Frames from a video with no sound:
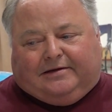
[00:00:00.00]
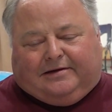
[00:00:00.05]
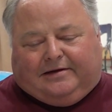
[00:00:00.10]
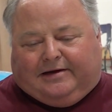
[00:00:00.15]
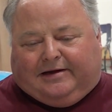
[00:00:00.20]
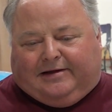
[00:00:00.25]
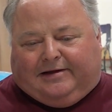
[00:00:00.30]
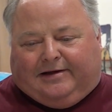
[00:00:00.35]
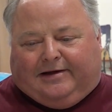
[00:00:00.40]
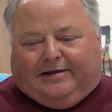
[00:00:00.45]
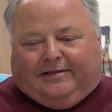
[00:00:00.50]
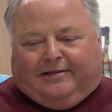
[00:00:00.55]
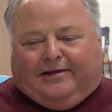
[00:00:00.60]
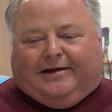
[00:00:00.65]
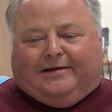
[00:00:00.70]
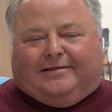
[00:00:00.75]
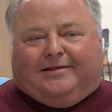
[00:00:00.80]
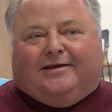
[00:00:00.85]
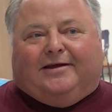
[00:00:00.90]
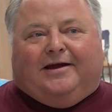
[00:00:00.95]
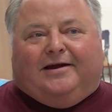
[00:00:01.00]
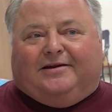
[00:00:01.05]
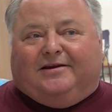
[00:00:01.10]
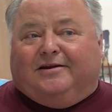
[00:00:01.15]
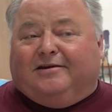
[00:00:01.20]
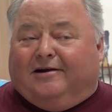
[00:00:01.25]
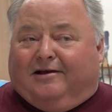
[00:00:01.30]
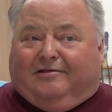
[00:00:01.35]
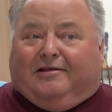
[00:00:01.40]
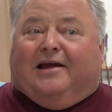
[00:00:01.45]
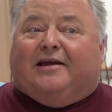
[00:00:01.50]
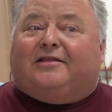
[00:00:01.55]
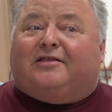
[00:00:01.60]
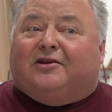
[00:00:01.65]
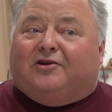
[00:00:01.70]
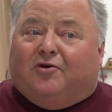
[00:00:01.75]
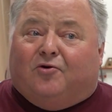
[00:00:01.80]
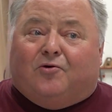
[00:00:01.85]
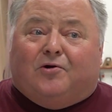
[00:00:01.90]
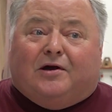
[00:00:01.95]
I like the idea. I like
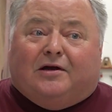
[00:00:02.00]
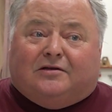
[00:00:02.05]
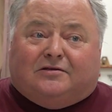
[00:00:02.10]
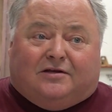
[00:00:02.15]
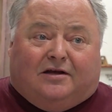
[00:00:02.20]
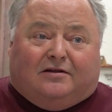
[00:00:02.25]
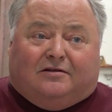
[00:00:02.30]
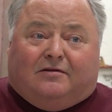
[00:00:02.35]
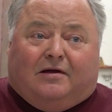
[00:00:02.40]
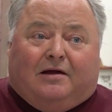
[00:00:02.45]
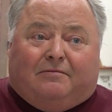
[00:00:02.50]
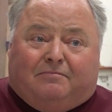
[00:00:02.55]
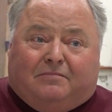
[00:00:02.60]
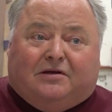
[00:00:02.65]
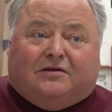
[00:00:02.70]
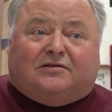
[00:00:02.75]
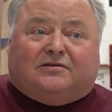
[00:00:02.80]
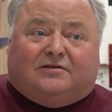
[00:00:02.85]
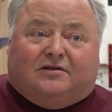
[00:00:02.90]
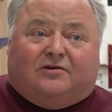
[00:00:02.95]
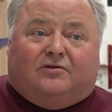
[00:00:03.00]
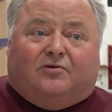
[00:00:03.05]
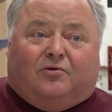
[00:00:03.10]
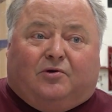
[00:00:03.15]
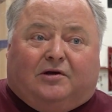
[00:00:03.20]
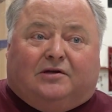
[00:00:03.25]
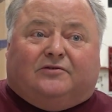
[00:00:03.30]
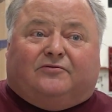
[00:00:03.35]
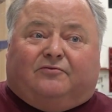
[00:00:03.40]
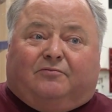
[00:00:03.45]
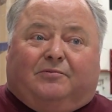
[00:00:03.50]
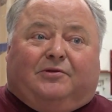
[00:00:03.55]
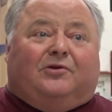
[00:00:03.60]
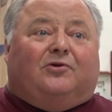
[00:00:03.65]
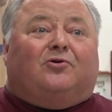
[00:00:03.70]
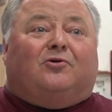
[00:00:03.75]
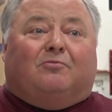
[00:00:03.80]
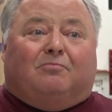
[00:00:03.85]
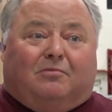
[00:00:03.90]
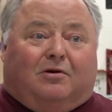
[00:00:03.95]
the noise. I miss the noise from the
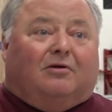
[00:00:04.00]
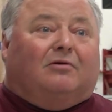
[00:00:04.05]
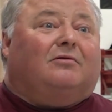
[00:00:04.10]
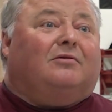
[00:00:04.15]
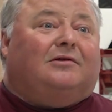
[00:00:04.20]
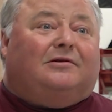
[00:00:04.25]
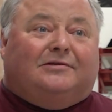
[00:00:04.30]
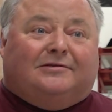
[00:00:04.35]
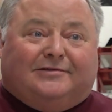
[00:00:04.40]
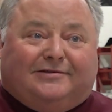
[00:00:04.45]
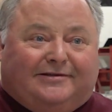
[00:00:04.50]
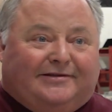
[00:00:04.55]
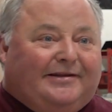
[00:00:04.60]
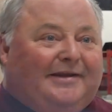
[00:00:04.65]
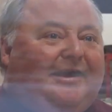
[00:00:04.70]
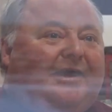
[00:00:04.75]
old Merlins and the